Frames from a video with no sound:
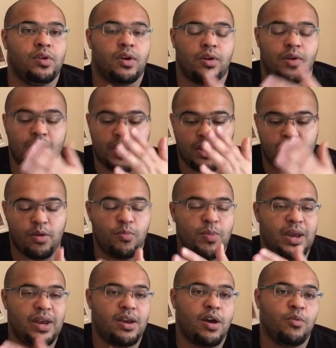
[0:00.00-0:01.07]
You know, let your no
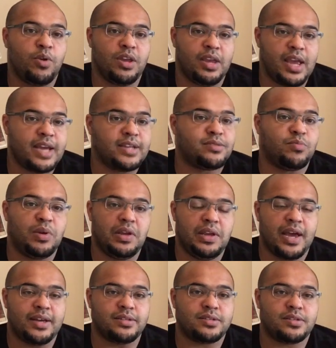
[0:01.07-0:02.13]
mean no and your yes mean
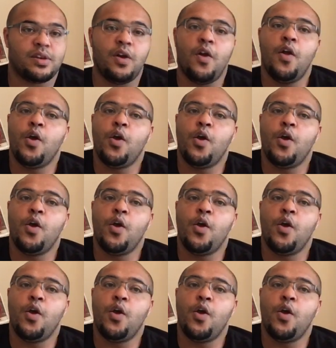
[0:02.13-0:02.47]
yes.